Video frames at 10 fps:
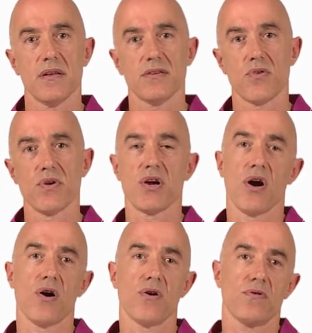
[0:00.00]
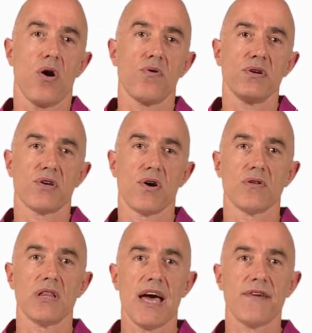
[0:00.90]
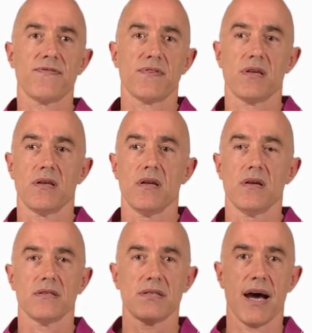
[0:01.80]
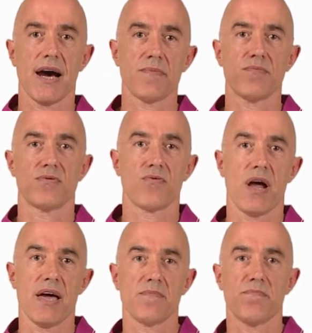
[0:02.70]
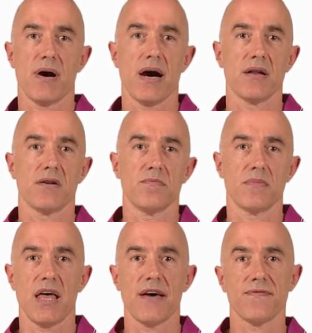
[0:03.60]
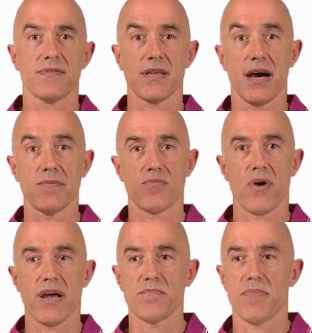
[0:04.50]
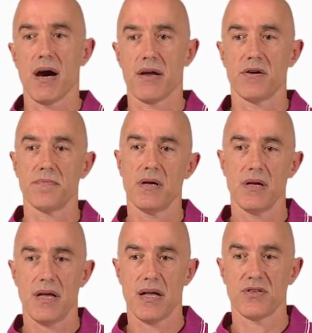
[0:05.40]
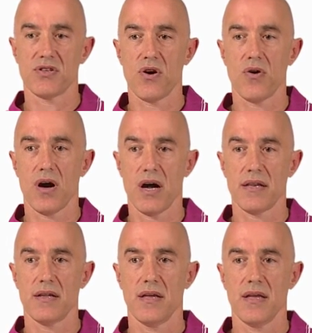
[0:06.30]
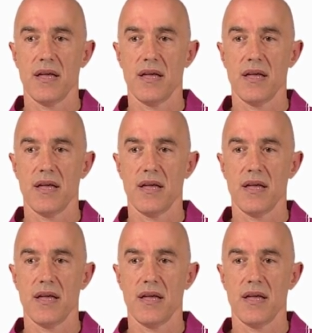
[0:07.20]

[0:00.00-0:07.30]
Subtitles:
So we always go left, top, right, bottom, left, top, right, bottom, and so on.